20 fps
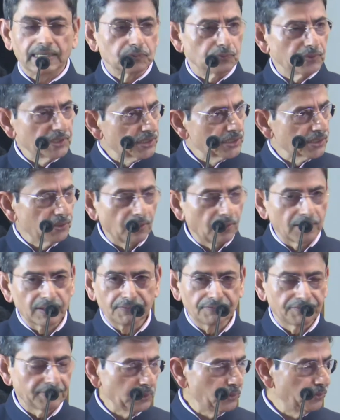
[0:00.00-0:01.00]
I wish
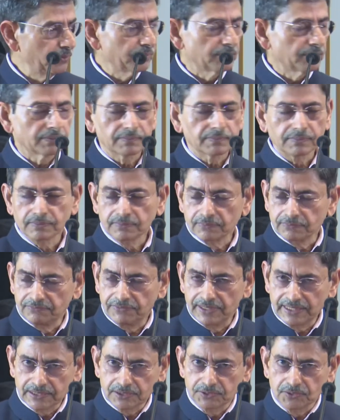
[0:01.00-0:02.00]
all of you
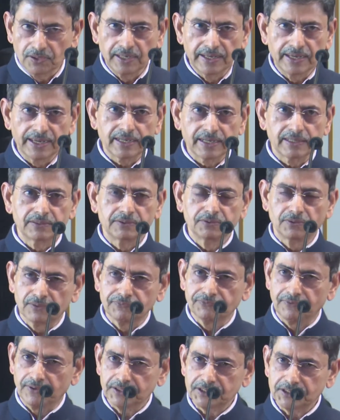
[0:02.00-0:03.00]
very good luck,
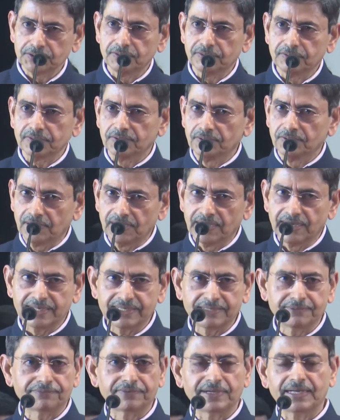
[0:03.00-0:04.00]
good fortune, good
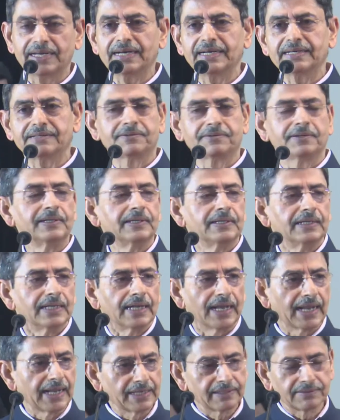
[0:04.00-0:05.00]
life ahead,
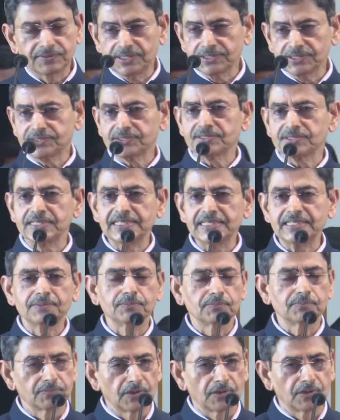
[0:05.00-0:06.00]
and this
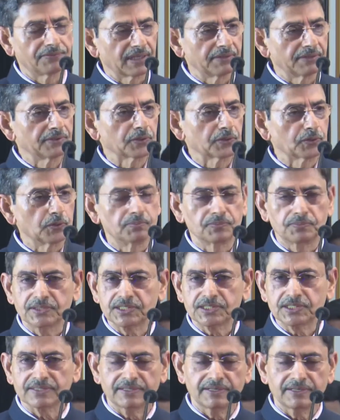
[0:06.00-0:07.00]
team of
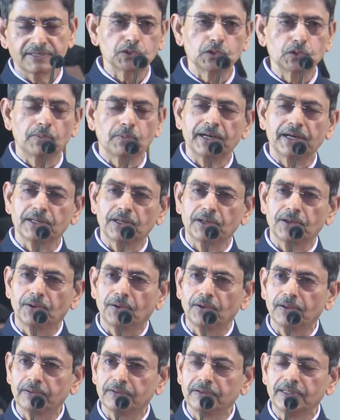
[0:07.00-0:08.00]
Mr. Ravi Kumar
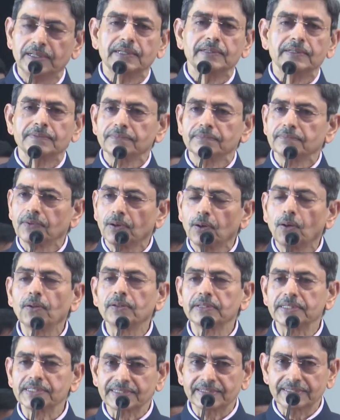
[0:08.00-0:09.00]
and
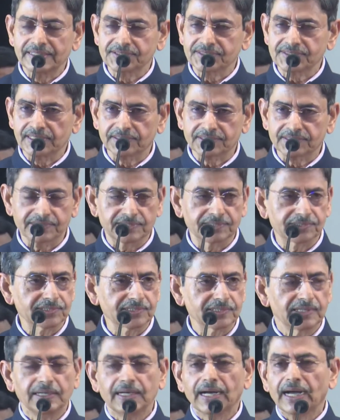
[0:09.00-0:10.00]
all the great
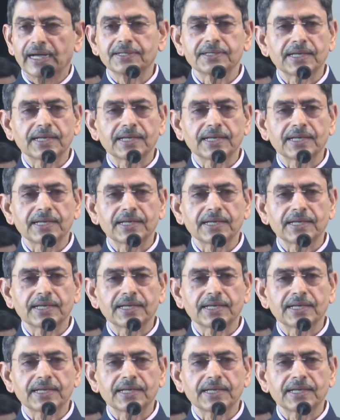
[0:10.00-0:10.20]
success.